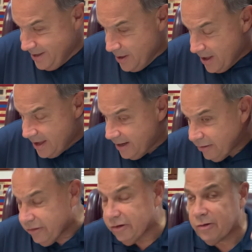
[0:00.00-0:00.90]

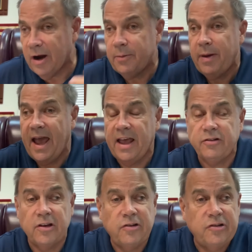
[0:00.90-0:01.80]
Here's this great
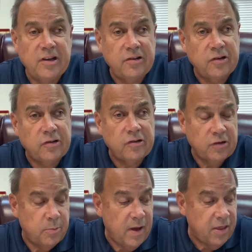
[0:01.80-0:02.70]
passage. Jesus is
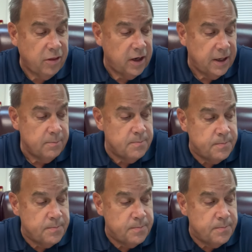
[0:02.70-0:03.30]
in Bethany.